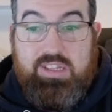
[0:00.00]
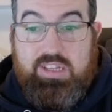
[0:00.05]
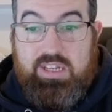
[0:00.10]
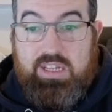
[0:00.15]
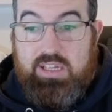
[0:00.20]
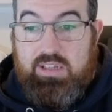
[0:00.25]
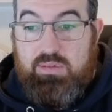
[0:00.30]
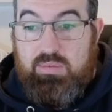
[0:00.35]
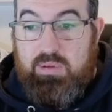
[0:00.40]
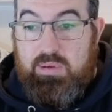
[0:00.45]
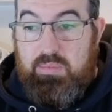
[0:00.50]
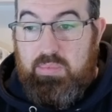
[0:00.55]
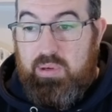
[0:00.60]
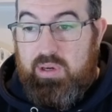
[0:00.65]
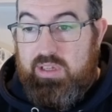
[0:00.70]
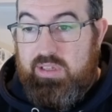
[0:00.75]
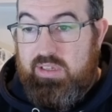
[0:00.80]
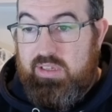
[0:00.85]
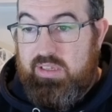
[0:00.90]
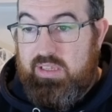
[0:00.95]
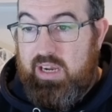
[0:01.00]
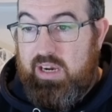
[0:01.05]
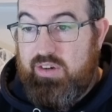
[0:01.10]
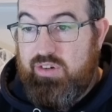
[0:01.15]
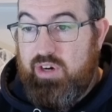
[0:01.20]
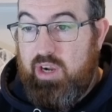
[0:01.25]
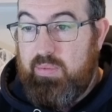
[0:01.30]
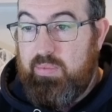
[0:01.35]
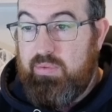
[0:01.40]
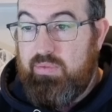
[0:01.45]
things, when prices start
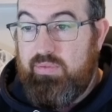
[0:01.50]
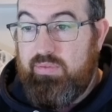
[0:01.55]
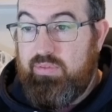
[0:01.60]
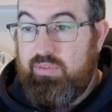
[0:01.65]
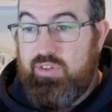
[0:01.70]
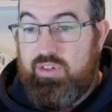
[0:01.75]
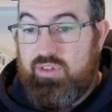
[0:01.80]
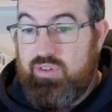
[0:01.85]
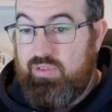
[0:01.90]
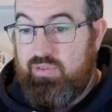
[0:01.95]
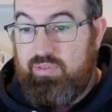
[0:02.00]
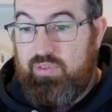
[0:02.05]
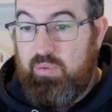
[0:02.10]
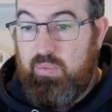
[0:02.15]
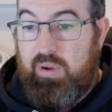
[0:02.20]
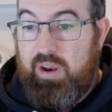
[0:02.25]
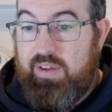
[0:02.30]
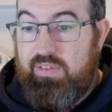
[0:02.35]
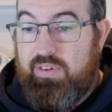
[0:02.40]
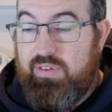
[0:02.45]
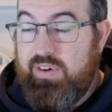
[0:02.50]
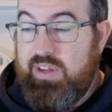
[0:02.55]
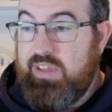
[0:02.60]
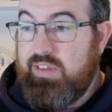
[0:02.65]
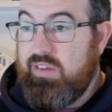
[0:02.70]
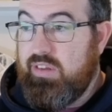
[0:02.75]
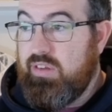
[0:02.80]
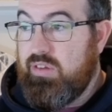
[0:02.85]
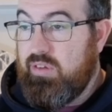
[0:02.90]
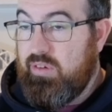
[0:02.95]
dropping just for whatever
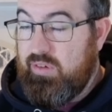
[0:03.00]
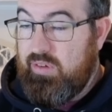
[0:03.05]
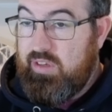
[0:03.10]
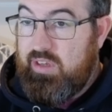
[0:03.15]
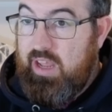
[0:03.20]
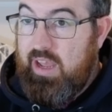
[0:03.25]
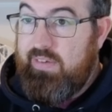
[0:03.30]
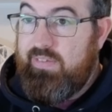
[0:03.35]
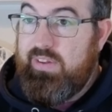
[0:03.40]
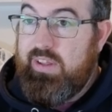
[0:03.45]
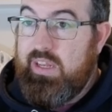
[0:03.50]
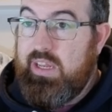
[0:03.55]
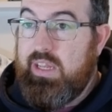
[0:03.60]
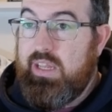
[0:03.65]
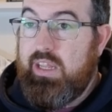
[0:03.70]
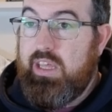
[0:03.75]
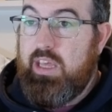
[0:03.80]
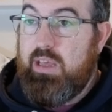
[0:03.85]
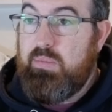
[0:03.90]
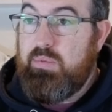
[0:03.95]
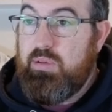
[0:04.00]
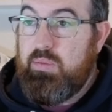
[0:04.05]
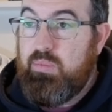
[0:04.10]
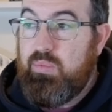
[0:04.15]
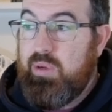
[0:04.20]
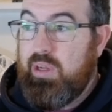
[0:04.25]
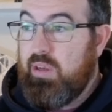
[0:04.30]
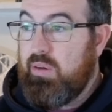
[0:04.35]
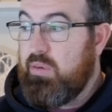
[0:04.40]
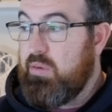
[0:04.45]
reason. So definitely need to keep some
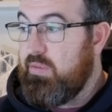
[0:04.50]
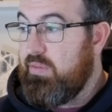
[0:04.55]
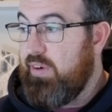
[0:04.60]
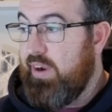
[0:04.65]
wiggle room for